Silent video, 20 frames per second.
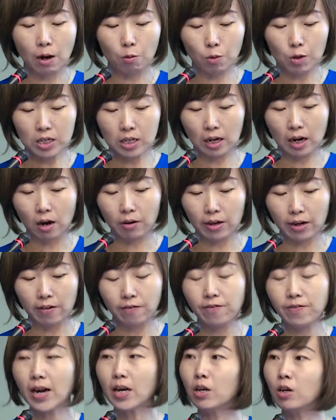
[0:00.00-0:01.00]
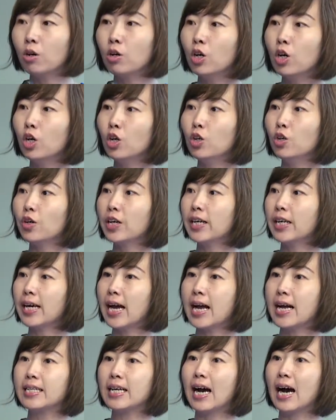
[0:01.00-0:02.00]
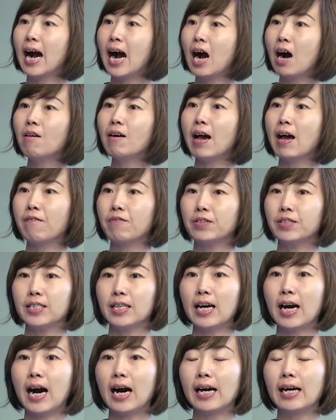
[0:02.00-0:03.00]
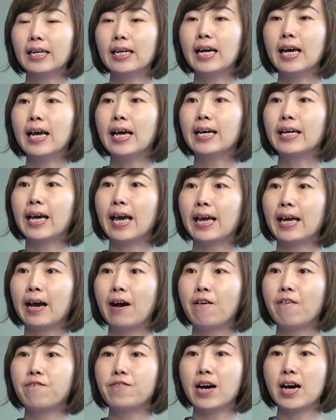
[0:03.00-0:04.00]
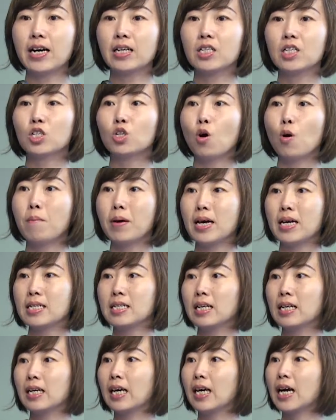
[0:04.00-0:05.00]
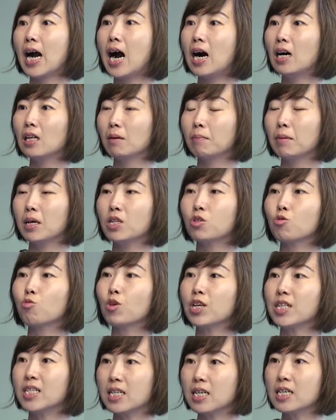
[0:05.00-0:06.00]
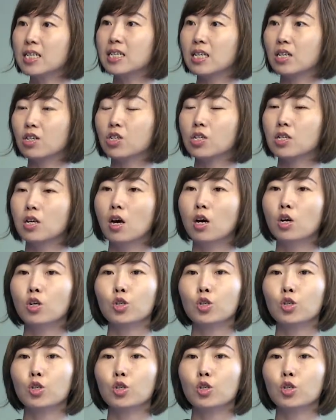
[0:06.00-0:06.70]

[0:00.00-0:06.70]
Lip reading: with Laura Alfaro, looking at how FDI can affect domestic economies' resistance